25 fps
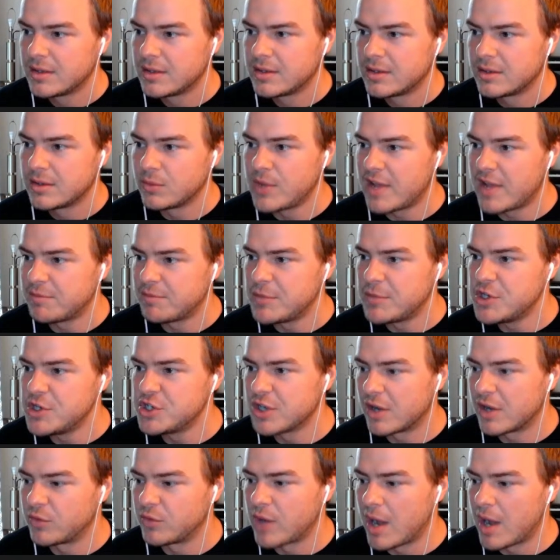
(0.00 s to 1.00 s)
We have
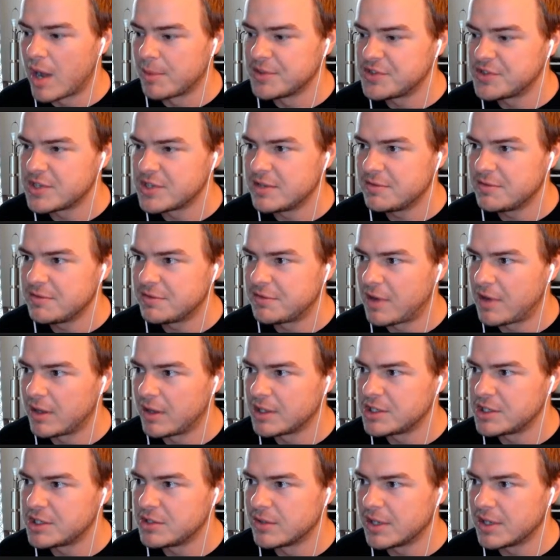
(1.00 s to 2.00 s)
Bijan Robinson
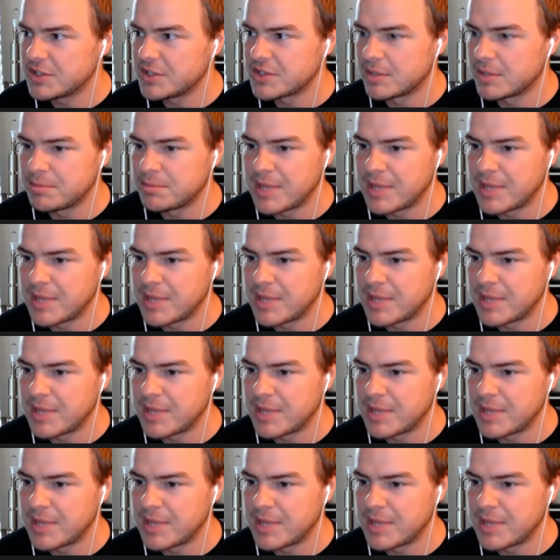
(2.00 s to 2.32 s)
falling to us at